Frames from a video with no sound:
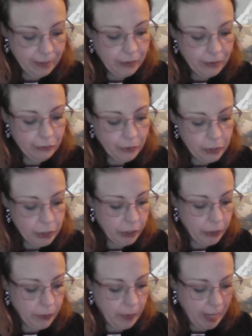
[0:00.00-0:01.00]
Verse
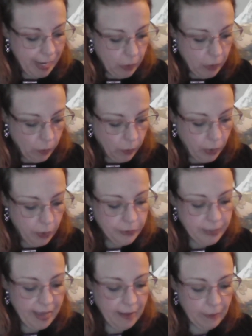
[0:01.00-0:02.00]
2, and
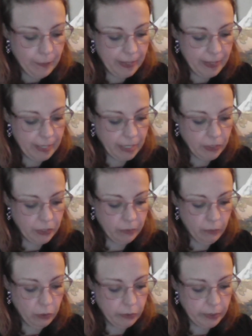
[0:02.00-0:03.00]
rose up against
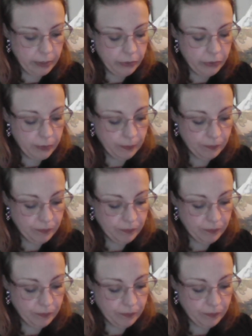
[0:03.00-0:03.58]
Moses.